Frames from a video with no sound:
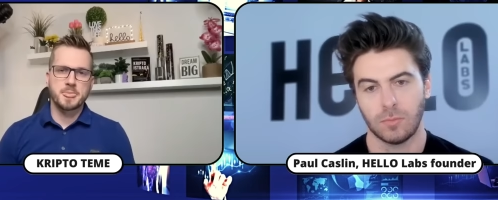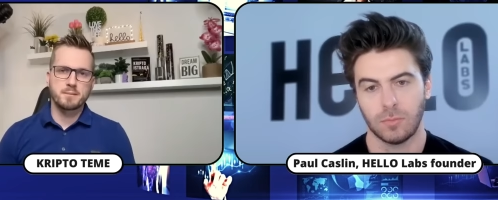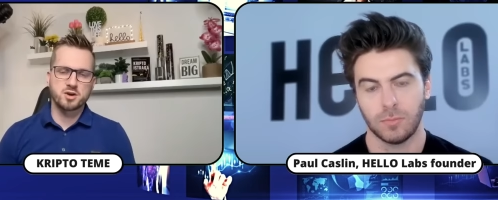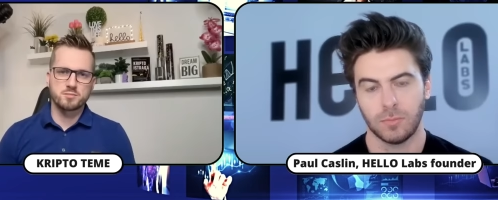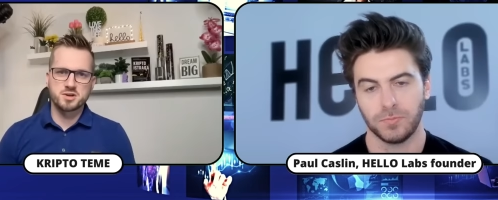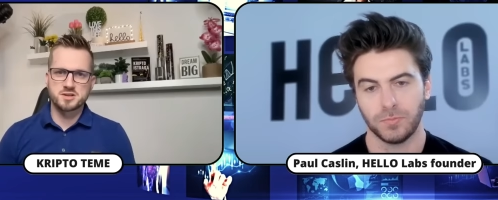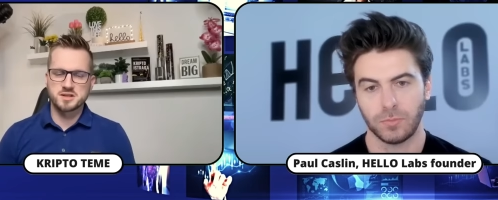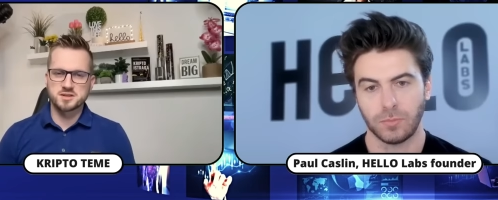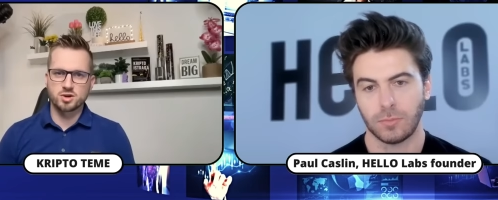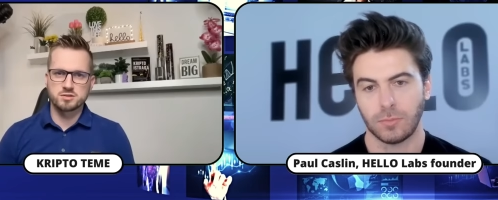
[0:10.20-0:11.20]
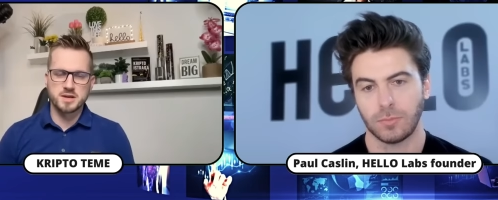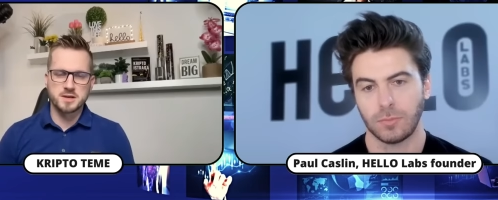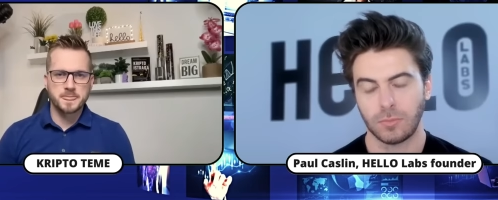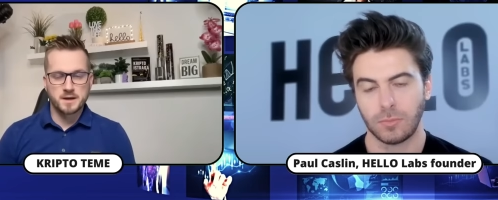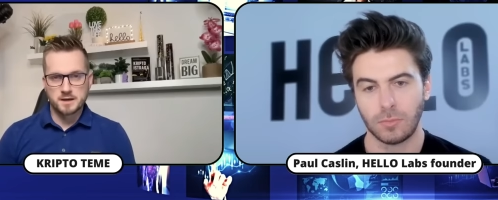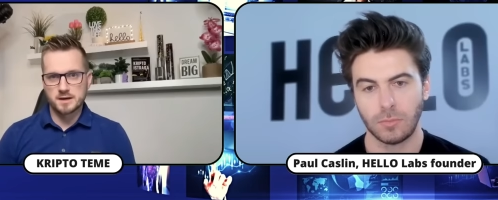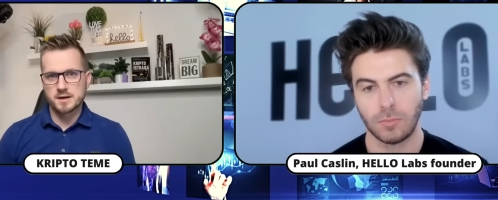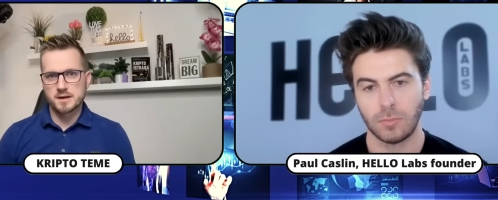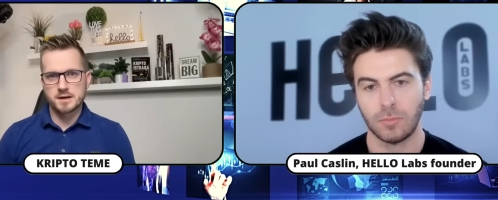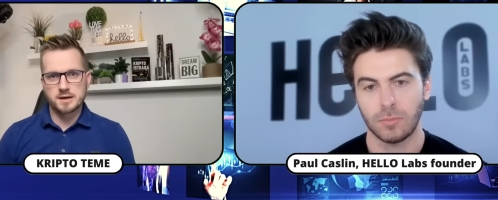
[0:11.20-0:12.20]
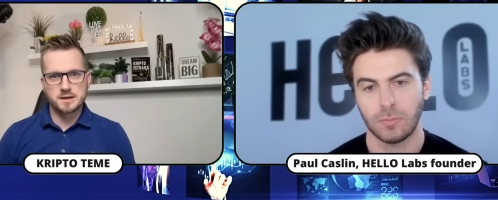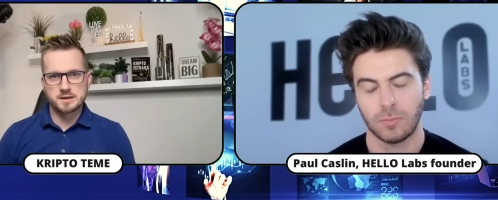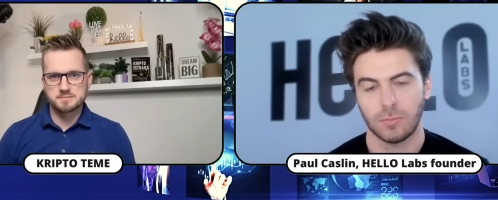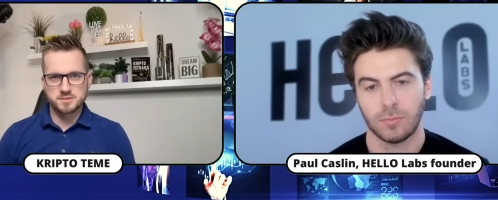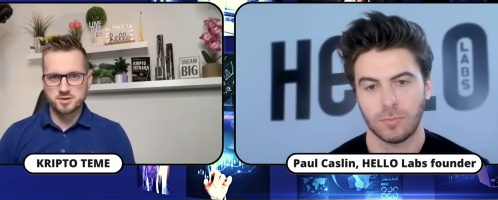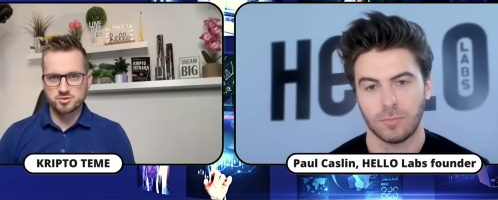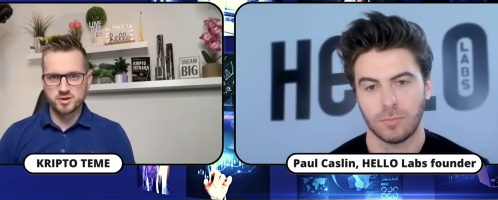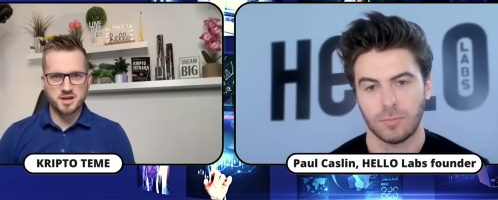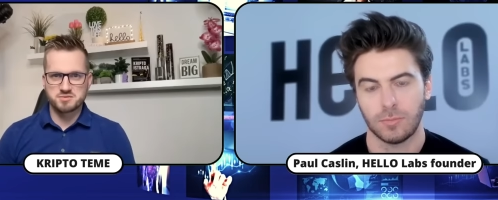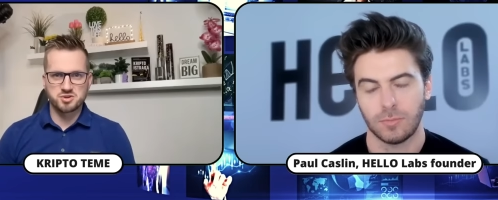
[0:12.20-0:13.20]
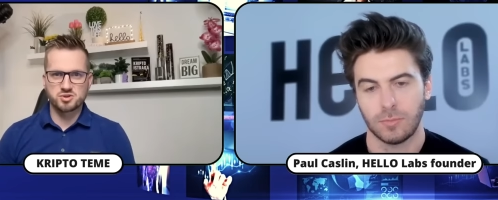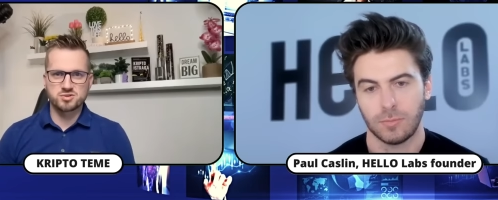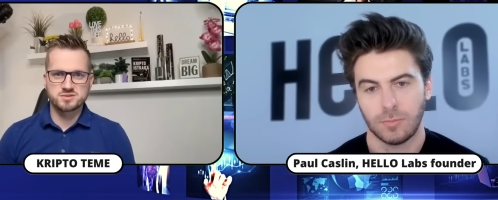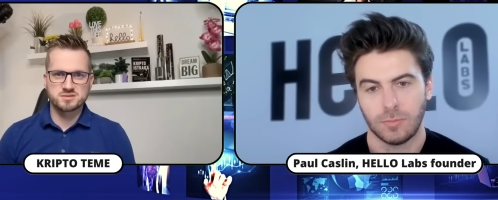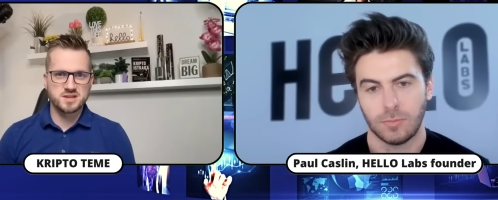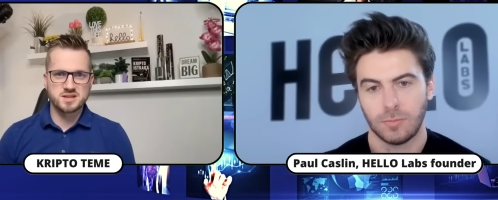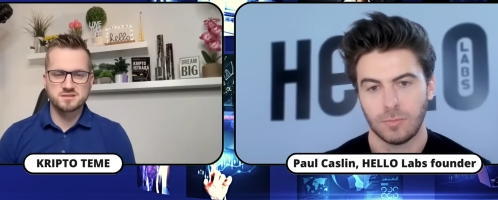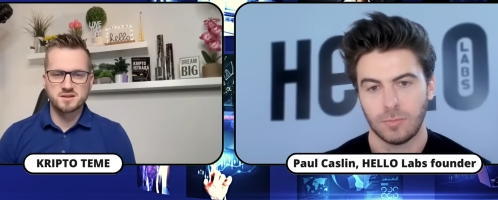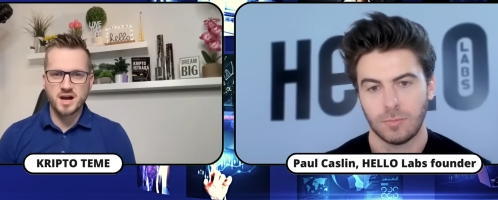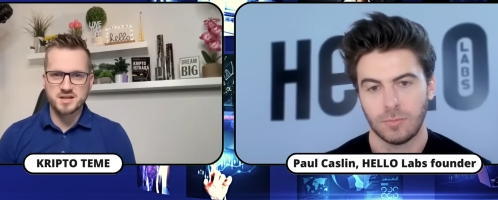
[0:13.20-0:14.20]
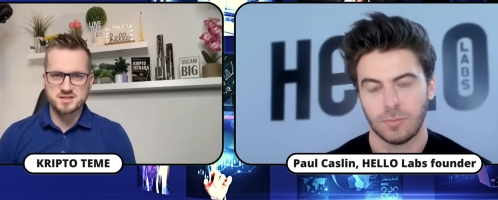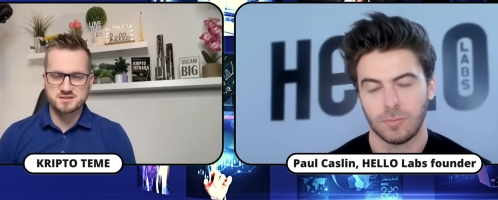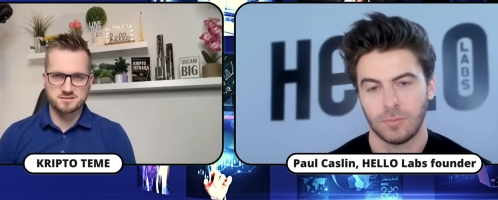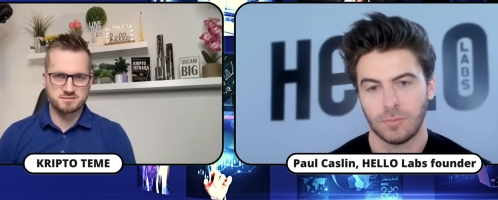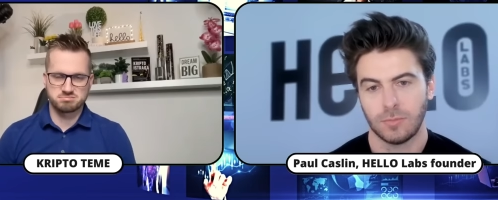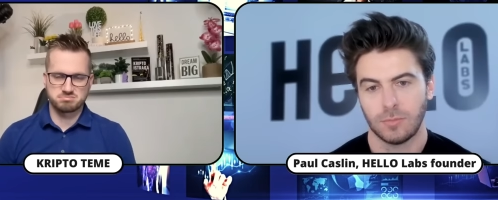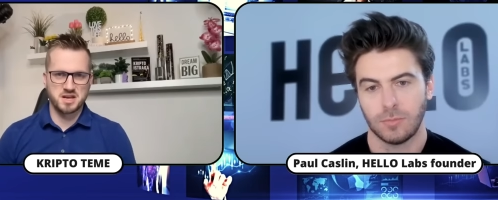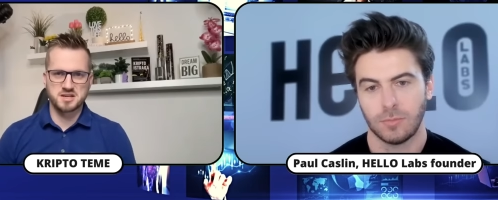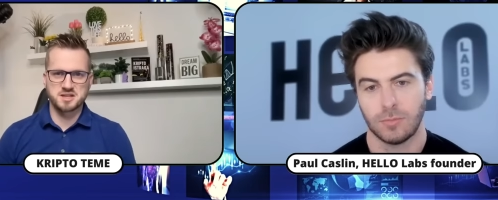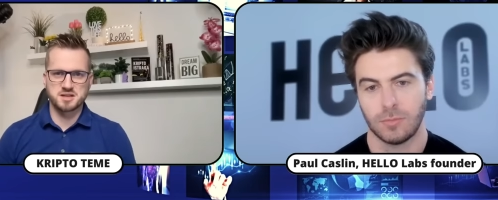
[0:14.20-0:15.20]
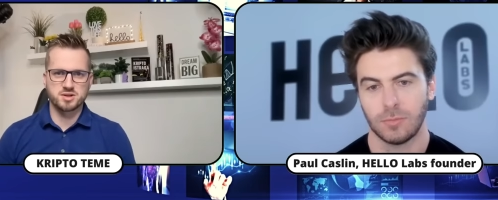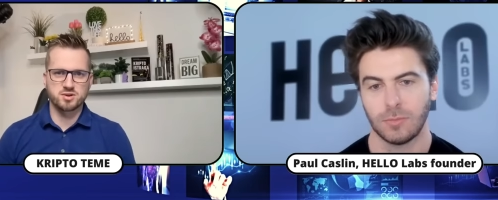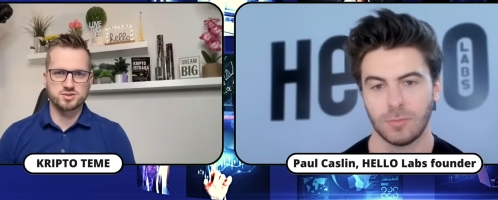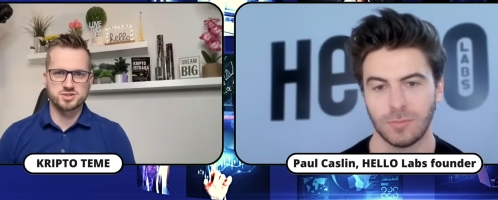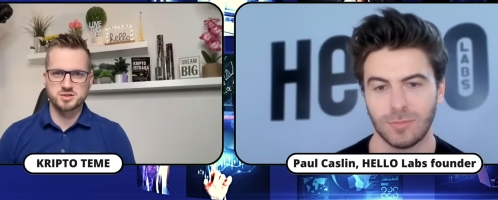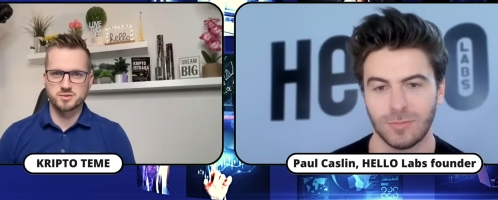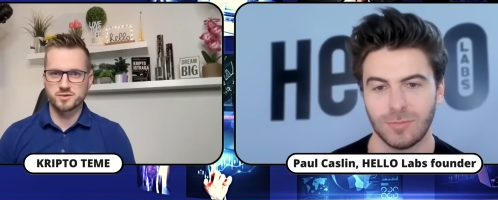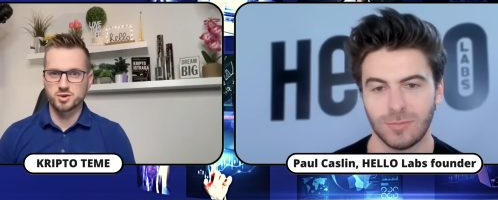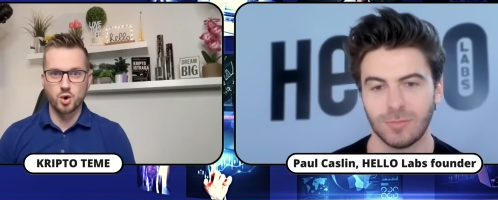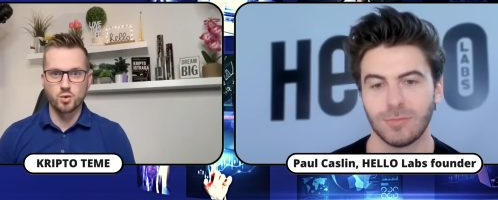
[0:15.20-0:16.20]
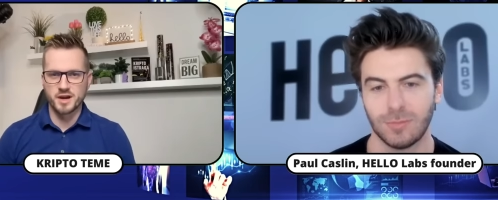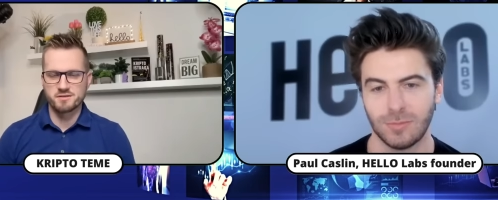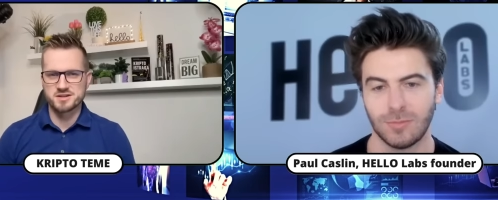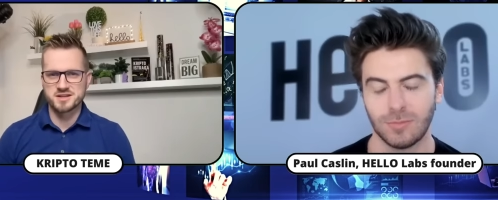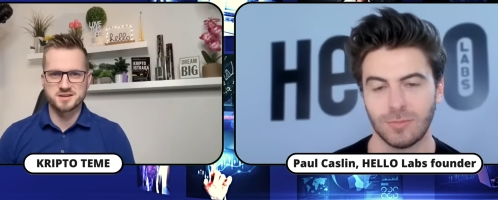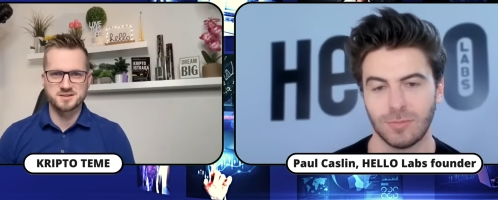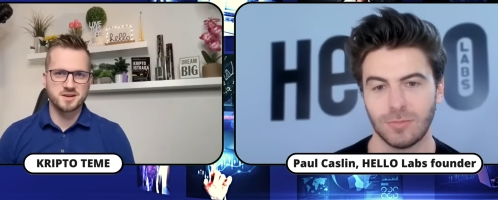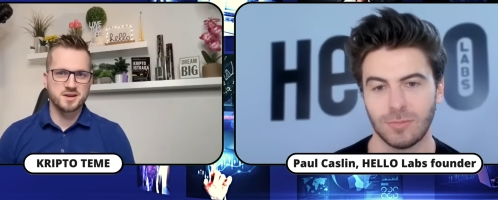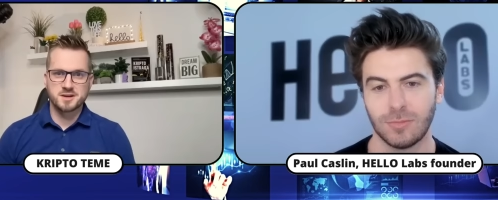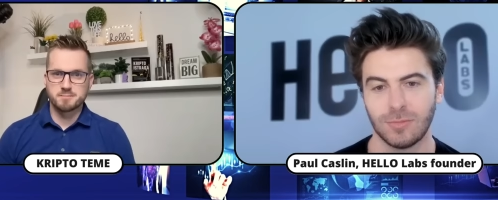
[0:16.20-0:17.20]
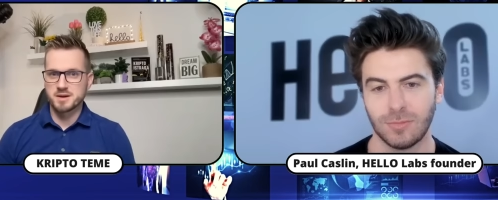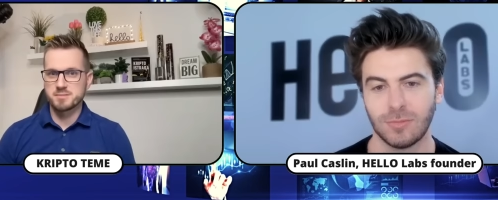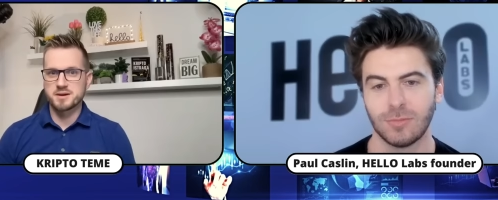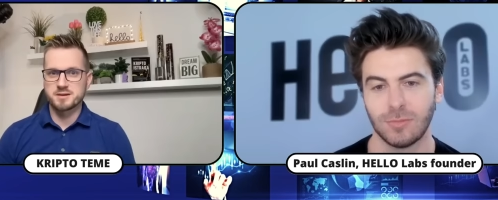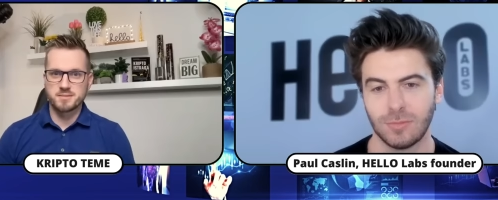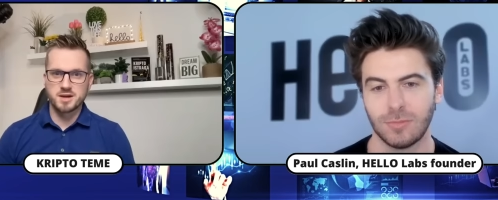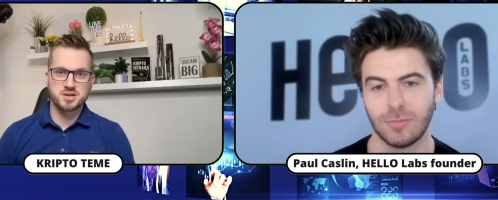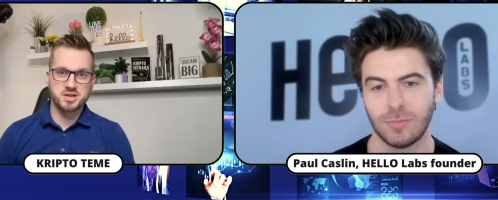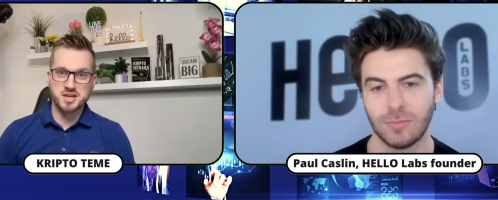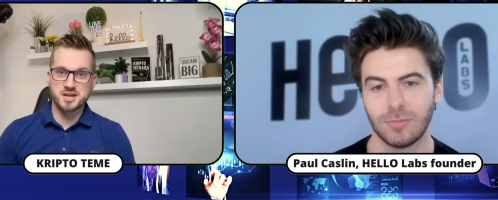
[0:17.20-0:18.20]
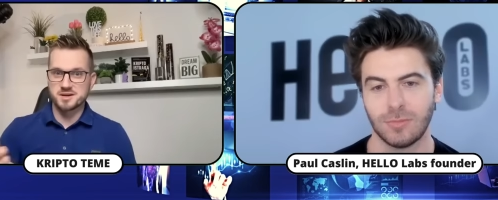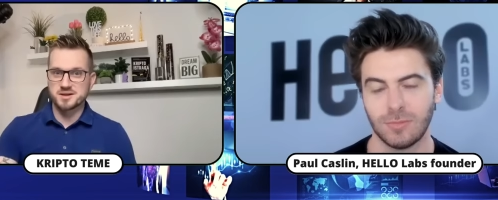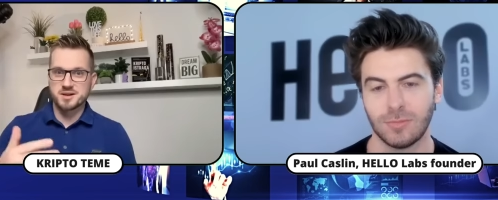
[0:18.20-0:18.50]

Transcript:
Speaker 1: My community told me, uh, Jure, you don't need to ask anything because we know everything. Maybe, maybe he